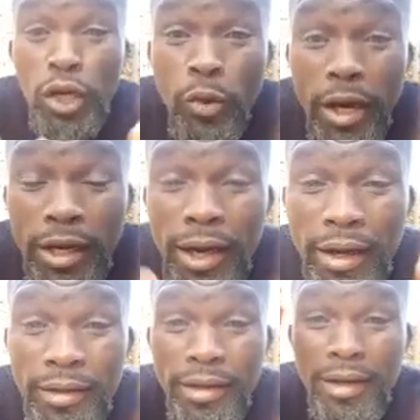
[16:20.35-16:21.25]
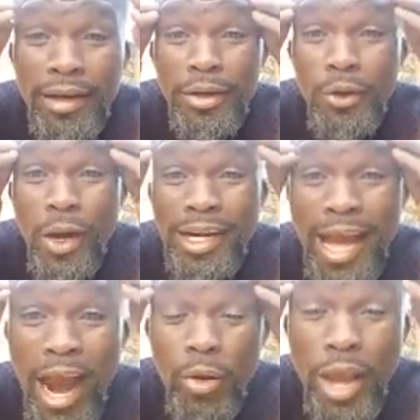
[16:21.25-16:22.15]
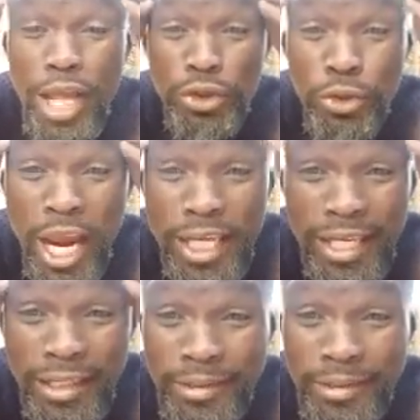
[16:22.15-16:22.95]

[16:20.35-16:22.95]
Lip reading: wena, you are now educated.